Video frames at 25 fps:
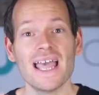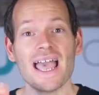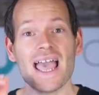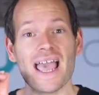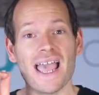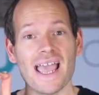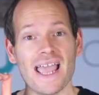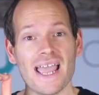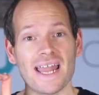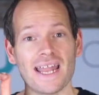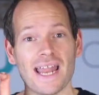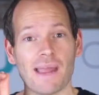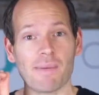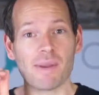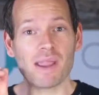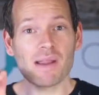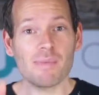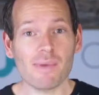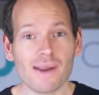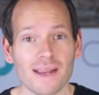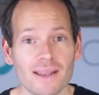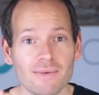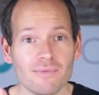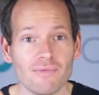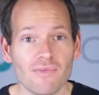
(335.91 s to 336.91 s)
And I'm
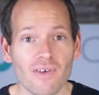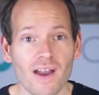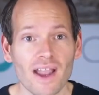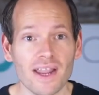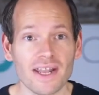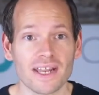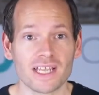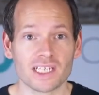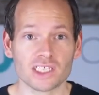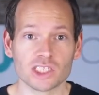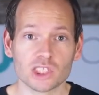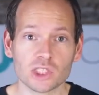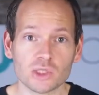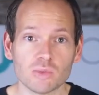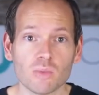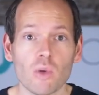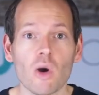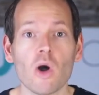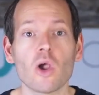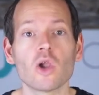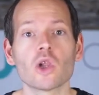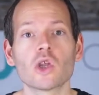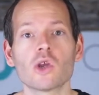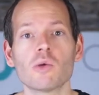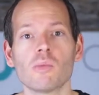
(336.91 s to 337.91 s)
hereby inviting a
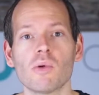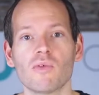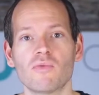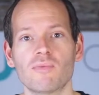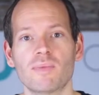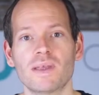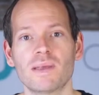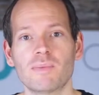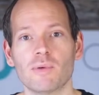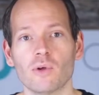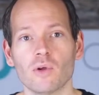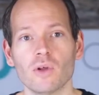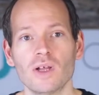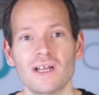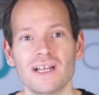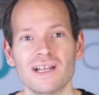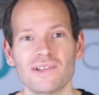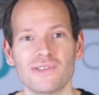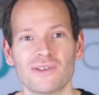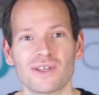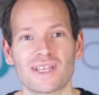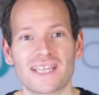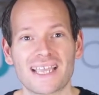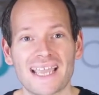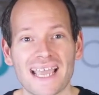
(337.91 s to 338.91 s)
small group of people
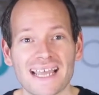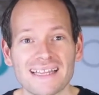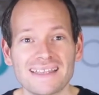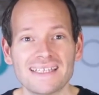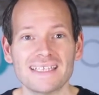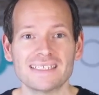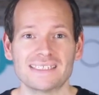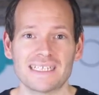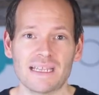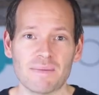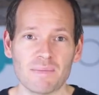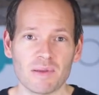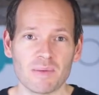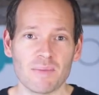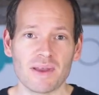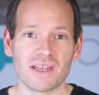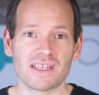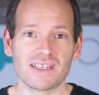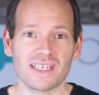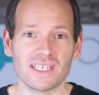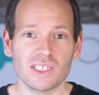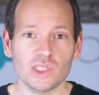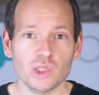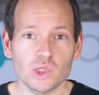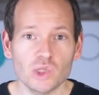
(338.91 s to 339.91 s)
to get this implemented
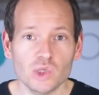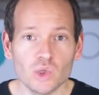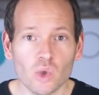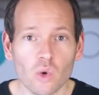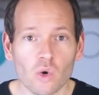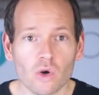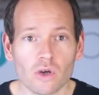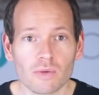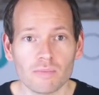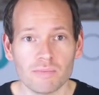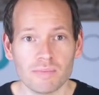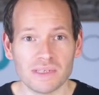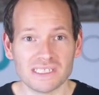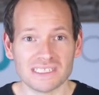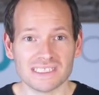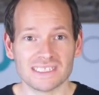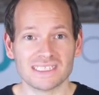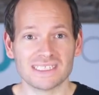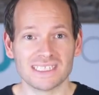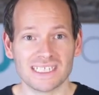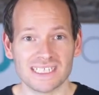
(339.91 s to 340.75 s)
in your business